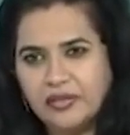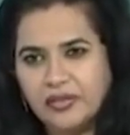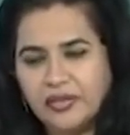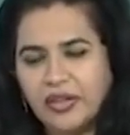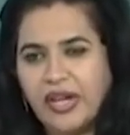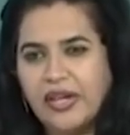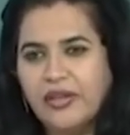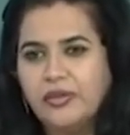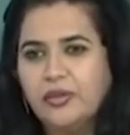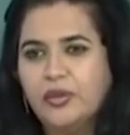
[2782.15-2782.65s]

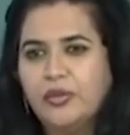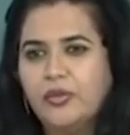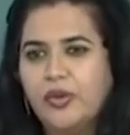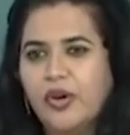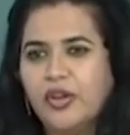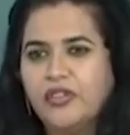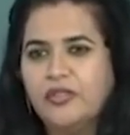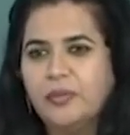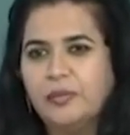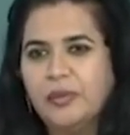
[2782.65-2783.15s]
Try to
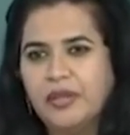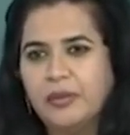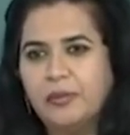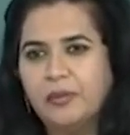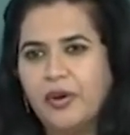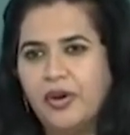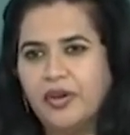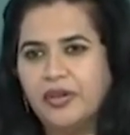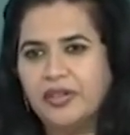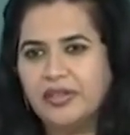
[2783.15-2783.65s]
watch
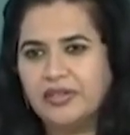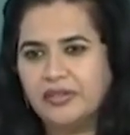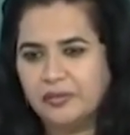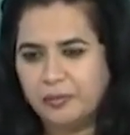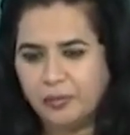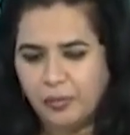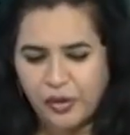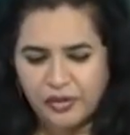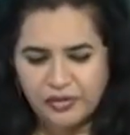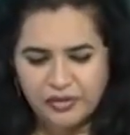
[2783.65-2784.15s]
Pickpocket
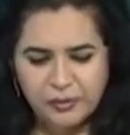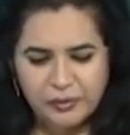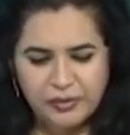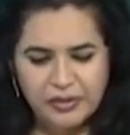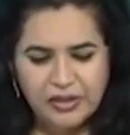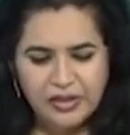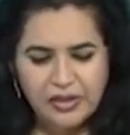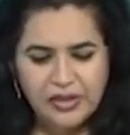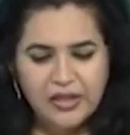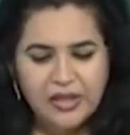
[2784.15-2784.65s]
if
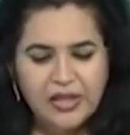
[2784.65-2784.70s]
possible,